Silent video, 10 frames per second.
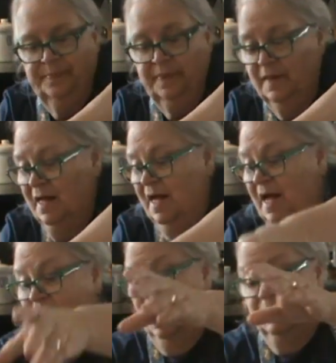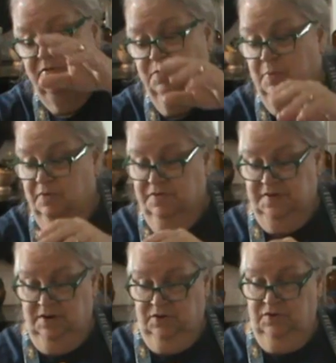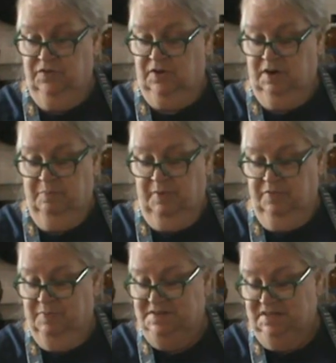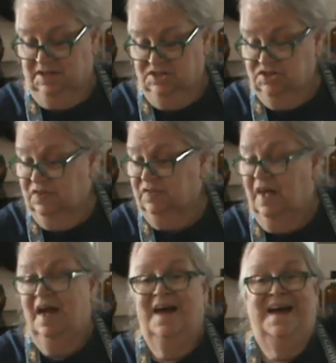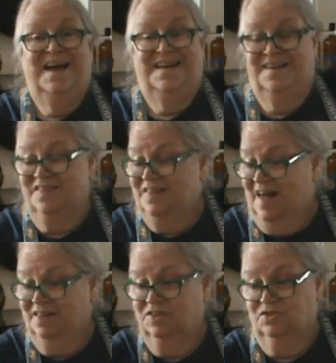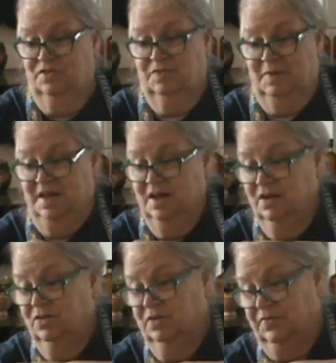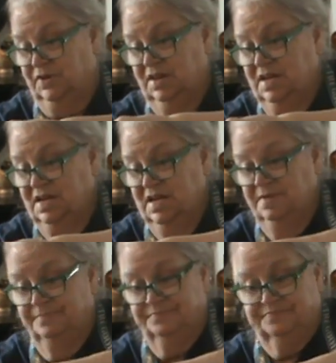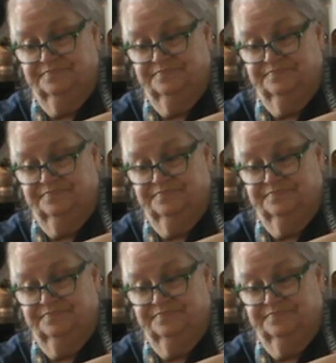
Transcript: But they're both vinegars. They're going to both be delicious in a salad, good for my hair, good for cleaning.